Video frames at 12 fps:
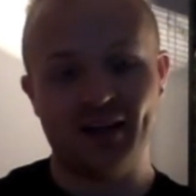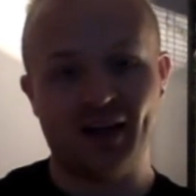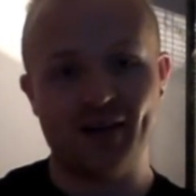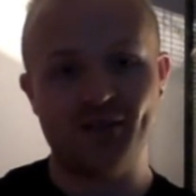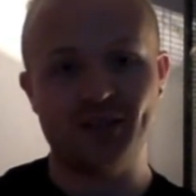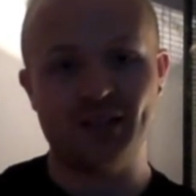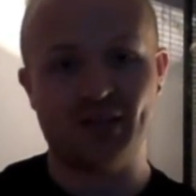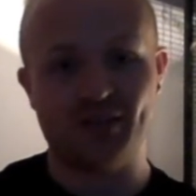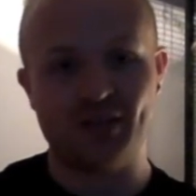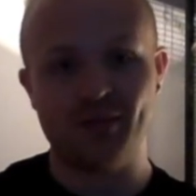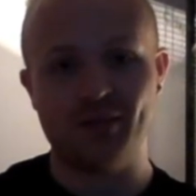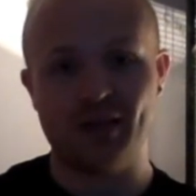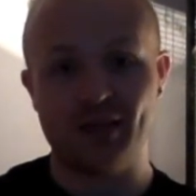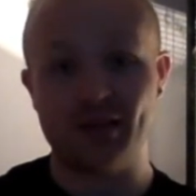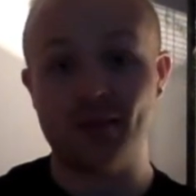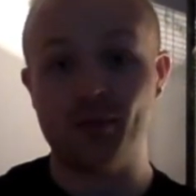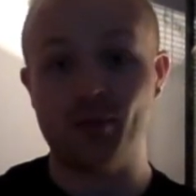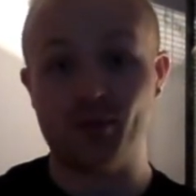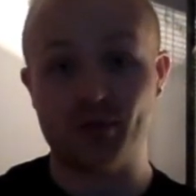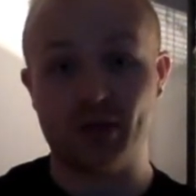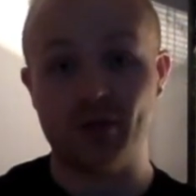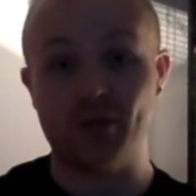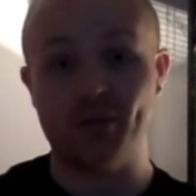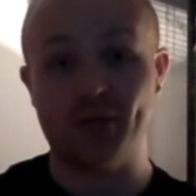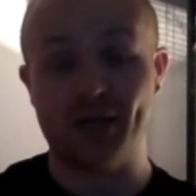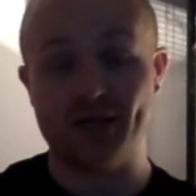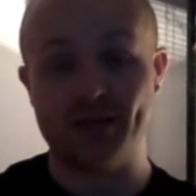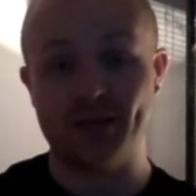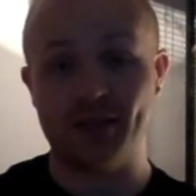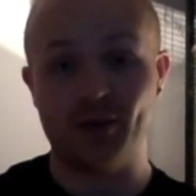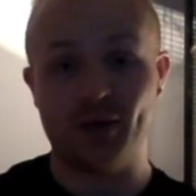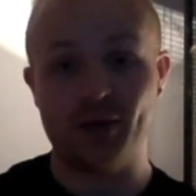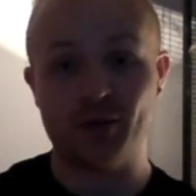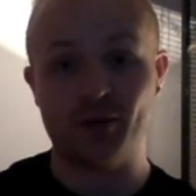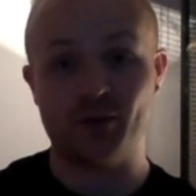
I've definitely made the most out of a bad situation